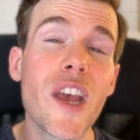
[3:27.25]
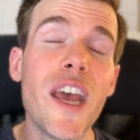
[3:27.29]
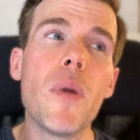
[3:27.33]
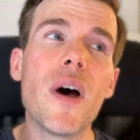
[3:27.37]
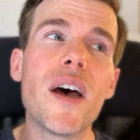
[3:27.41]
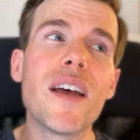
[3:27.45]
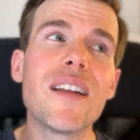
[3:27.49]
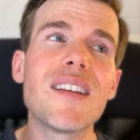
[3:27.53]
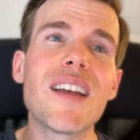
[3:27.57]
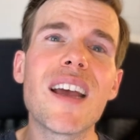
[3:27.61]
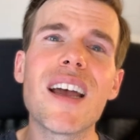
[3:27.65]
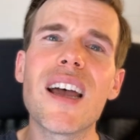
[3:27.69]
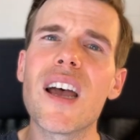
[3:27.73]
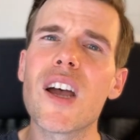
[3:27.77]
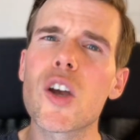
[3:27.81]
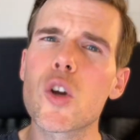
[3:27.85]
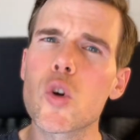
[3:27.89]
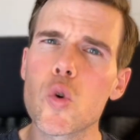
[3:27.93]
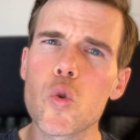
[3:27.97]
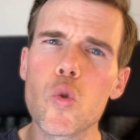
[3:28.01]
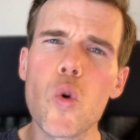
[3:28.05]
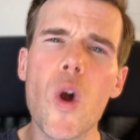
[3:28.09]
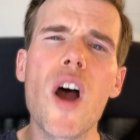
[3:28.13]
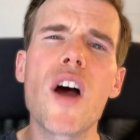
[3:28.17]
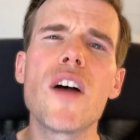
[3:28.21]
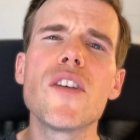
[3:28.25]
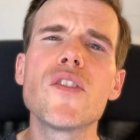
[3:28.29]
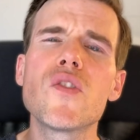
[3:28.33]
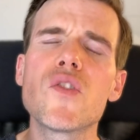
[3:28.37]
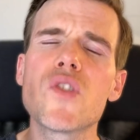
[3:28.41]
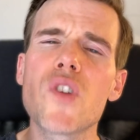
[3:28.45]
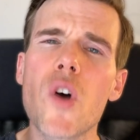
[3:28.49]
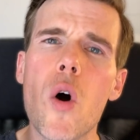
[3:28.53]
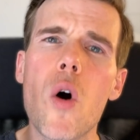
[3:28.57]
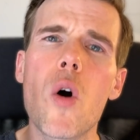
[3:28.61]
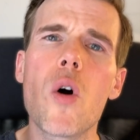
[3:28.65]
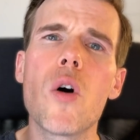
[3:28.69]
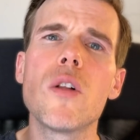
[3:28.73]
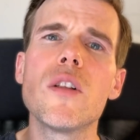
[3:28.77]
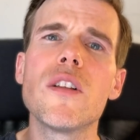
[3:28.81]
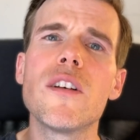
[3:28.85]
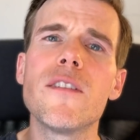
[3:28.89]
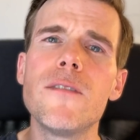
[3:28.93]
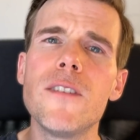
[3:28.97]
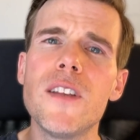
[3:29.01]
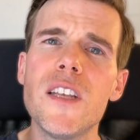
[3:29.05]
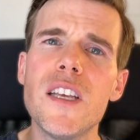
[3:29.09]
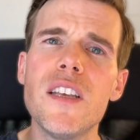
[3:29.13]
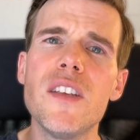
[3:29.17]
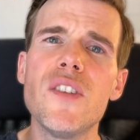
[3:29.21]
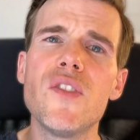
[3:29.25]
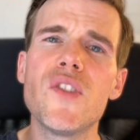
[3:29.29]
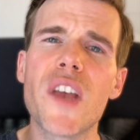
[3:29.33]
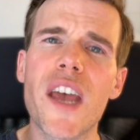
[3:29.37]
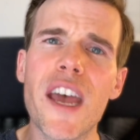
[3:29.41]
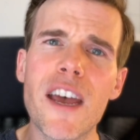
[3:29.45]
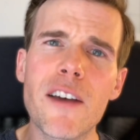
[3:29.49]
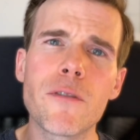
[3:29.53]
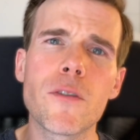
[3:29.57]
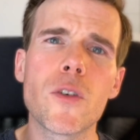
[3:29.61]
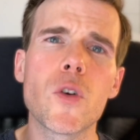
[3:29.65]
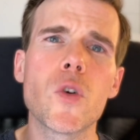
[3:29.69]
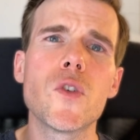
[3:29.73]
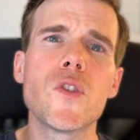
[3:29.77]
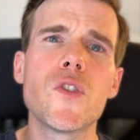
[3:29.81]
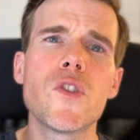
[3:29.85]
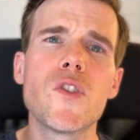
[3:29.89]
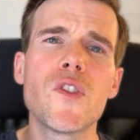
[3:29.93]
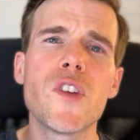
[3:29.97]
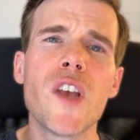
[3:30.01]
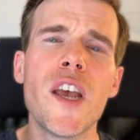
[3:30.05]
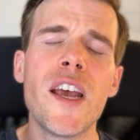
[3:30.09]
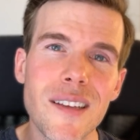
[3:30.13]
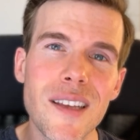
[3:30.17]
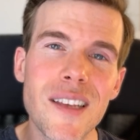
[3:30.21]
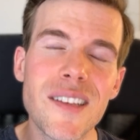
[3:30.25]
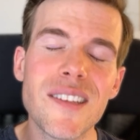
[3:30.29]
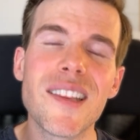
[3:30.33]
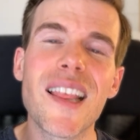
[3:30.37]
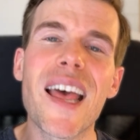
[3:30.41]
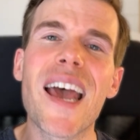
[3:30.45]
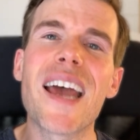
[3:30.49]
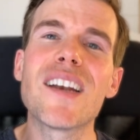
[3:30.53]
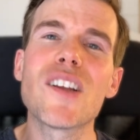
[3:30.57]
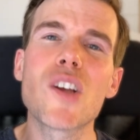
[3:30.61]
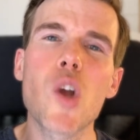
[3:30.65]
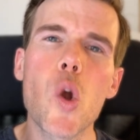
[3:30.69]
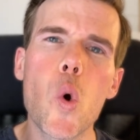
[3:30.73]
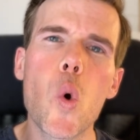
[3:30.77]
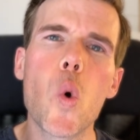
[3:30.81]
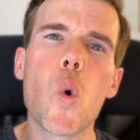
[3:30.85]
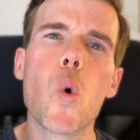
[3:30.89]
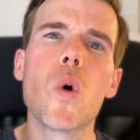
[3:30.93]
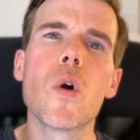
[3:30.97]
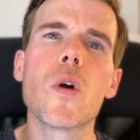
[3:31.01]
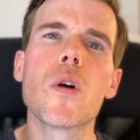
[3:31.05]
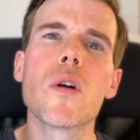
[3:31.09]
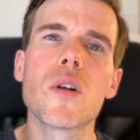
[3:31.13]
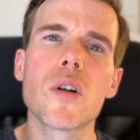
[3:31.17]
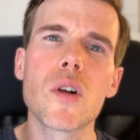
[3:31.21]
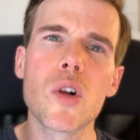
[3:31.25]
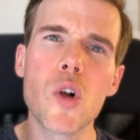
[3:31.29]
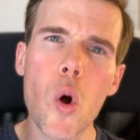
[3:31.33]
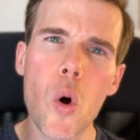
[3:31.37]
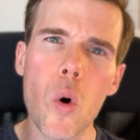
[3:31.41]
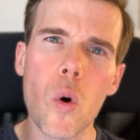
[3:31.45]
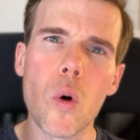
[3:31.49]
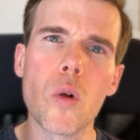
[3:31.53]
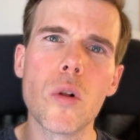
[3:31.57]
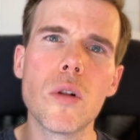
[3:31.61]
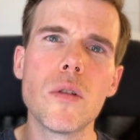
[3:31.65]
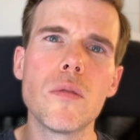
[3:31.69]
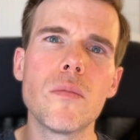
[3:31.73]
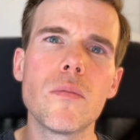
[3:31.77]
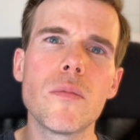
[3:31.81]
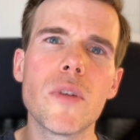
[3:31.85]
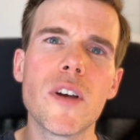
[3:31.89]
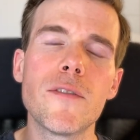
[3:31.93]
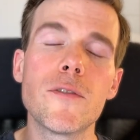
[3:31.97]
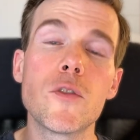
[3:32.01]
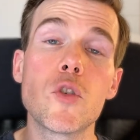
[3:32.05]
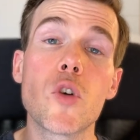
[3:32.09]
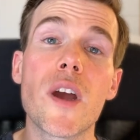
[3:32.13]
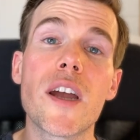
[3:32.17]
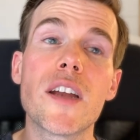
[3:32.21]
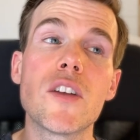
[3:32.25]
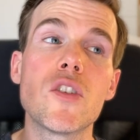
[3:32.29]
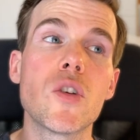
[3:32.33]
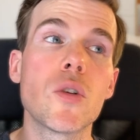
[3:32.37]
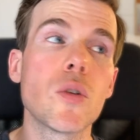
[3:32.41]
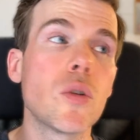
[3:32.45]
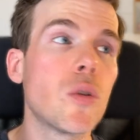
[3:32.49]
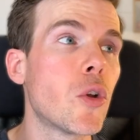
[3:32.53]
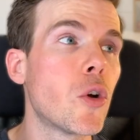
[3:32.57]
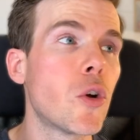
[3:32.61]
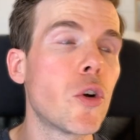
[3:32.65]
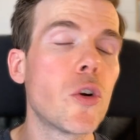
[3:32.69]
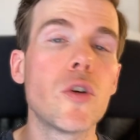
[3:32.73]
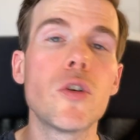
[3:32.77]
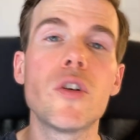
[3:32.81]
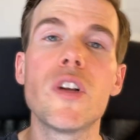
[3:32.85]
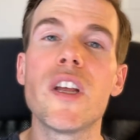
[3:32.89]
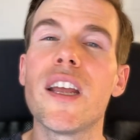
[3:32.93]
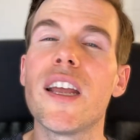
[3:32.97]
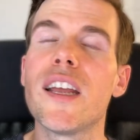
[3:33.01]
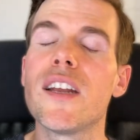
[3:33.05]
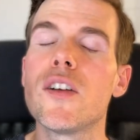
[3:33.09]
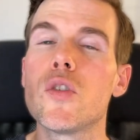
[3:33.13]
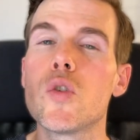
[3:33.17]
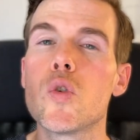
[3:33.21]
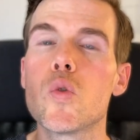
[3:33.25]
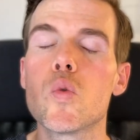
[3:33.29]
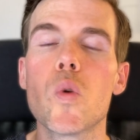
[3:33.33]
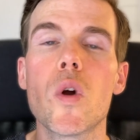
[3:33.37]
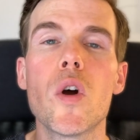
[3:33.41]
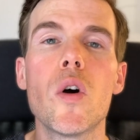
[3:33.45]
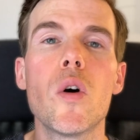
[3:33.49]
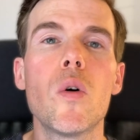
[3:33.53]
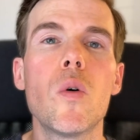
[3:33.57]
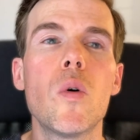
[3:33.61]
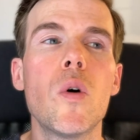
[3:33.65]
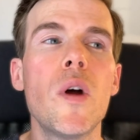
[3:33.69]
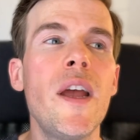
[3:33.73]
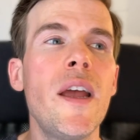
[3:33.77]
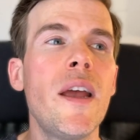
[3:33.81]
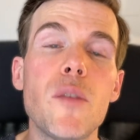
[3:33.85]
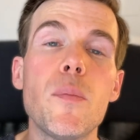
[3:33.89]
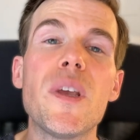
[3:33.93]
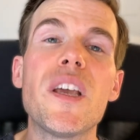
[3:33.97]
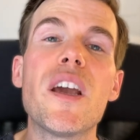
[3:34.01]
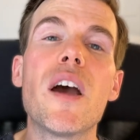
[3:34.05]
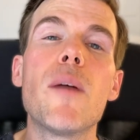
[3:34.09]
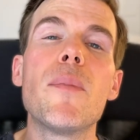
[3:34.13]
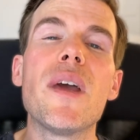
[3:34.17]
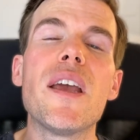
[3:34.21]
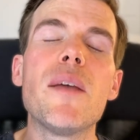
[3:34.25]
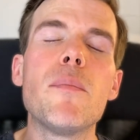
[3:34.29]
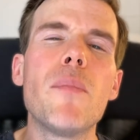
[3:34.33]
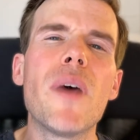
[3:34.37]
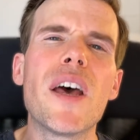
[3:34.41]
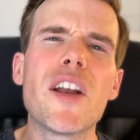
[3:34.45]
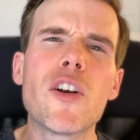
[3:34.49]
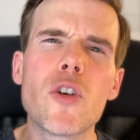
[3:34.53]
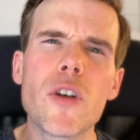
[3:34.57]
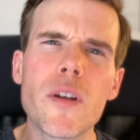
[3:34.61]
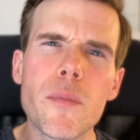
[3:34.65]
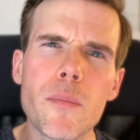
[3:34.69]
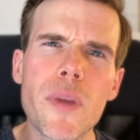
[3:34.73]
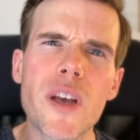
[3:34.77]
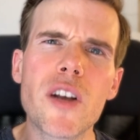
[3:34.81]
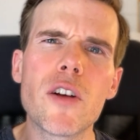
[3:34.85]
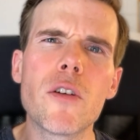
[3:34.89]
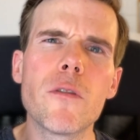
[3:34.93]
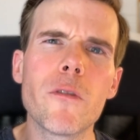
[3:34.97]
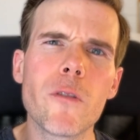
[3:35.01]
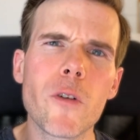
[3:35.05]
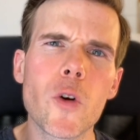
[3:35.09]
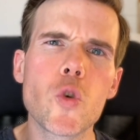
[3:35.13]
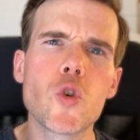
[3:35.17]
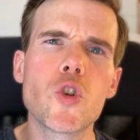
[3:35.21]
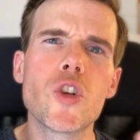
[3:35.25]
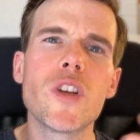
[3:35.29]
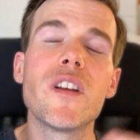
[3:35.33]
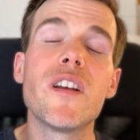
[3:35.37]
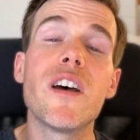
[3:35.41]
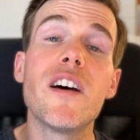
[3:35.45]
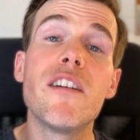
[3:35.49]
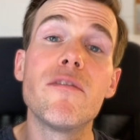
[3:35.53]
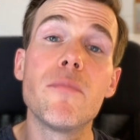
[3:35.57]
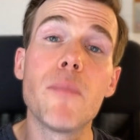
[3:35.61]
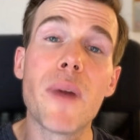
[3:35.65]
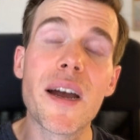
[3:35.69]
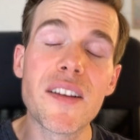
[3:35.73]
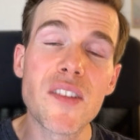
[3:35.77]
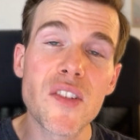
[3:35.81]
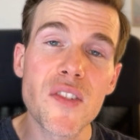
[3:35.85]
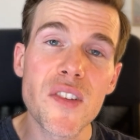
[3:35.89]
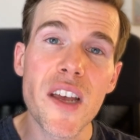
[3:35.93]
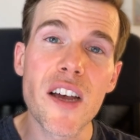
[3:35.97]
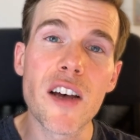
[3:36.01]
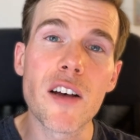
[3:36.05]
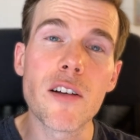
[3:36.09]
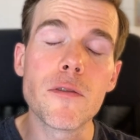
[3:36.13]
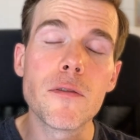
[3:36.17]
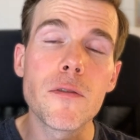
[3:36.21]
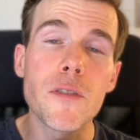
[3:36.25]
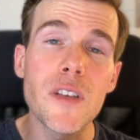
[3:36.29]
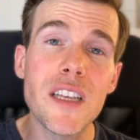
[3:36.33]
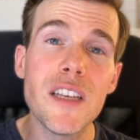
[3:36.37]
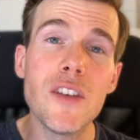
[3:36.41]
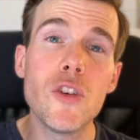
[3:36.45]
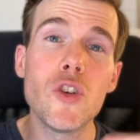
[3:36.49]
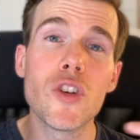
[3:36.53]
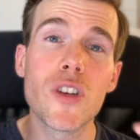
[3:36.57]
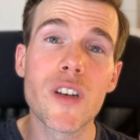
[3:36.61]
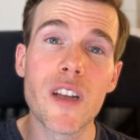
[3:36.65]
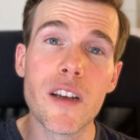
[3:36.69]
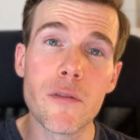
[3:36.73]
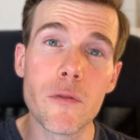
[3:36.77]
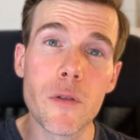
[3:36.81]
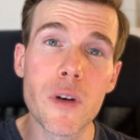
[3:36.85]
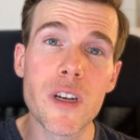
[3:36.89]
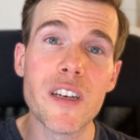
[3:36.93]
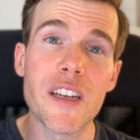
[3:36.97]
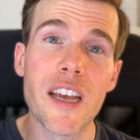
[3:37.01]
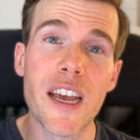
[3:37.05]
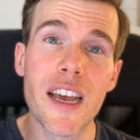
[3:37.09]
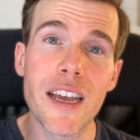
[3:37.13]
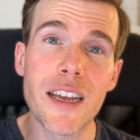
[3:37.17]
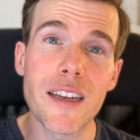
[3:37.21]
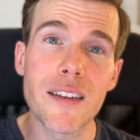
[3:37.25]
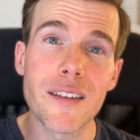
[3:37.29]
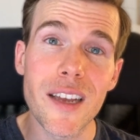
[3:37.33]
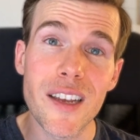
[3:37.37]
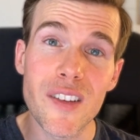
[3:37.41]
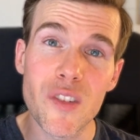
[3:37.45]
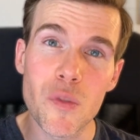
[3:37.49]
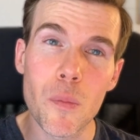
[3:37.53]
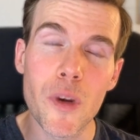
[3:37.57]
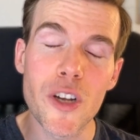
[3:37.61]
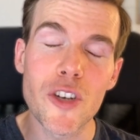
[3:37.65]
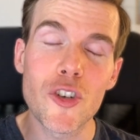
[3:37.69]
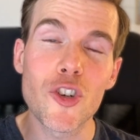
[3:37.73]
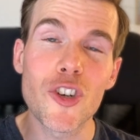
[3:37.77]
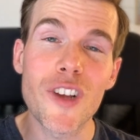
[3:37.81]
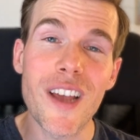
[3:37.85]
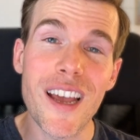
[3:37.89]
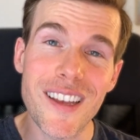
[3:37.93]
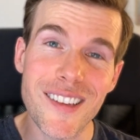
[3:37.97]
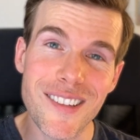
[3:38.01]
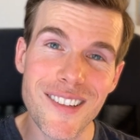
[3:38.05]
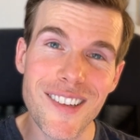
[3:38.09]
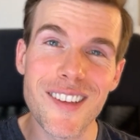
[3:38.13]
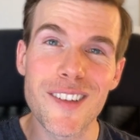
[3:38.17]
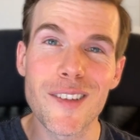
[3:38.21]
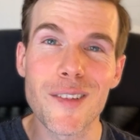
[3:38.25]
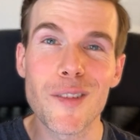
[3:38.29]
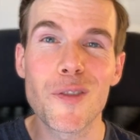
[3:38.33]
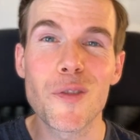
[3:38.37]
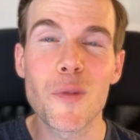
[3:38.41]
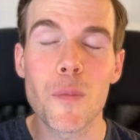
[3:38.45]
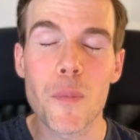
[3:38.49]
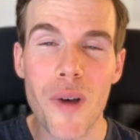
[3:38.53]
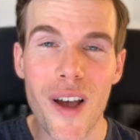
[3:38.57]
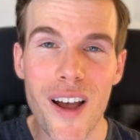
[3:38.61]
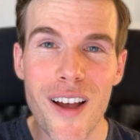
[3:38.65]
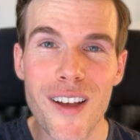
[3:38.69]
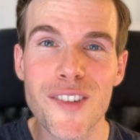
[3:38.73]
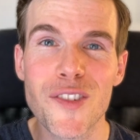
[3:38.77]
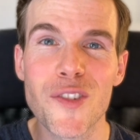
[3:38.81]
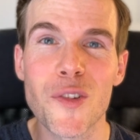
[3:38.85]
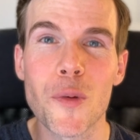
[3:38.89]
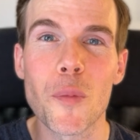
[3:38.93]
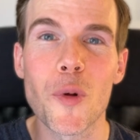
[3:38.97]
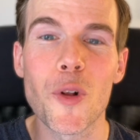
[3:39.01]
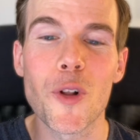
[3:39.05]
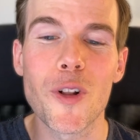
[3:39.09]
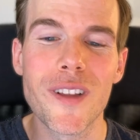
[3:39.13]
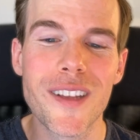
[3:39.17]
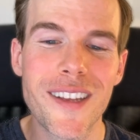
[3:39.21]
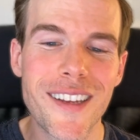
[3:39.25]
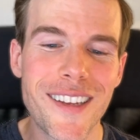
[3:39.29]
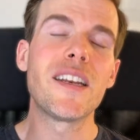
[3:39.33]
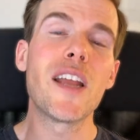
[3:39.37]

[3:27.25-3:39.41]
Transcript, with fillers: But across all of these efforts is that core goal of trying to learn and grow and become a better and better version of myself each and every day as much as is possible.